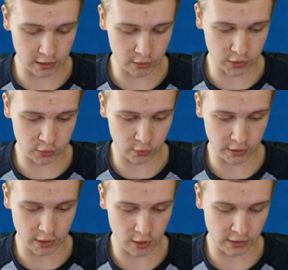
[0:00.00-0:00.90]
you just want
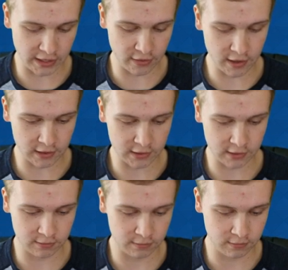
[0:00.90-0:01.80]
to go like
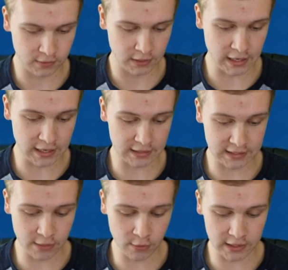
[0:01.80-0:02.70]
this and
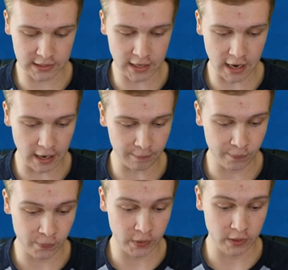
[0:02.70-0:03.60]
see what he's got.
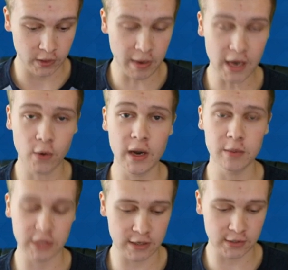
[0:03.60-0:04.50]
Battle
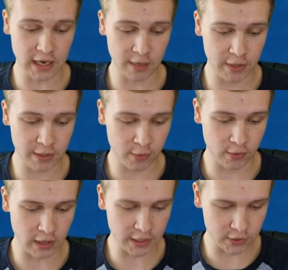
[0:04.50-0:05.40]
Ram scares a lot of
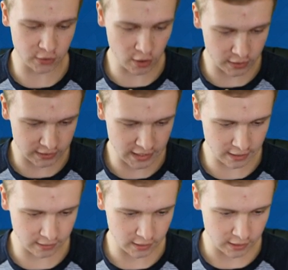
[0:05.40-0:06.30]
people. I just noticed
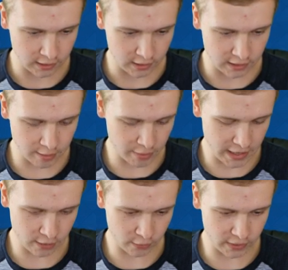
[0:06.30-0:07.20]
that that
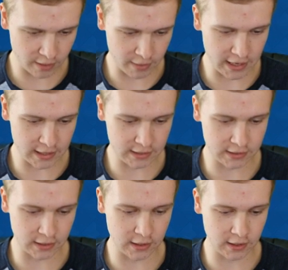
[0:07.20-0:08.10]
Battle Ram
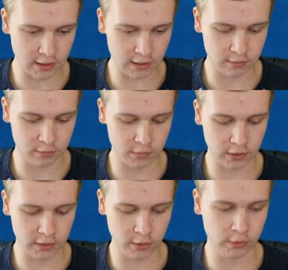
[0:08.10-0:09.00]
has uh,
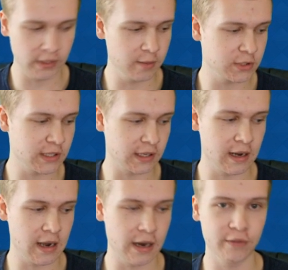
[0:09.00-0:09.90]
a little limb
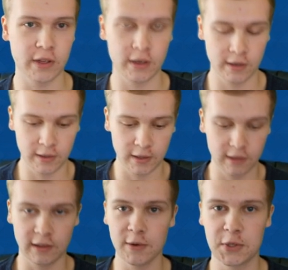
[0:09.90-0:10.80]
sticking out of it.
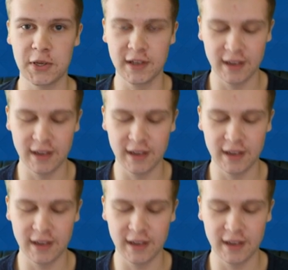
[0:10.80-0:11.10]
That was,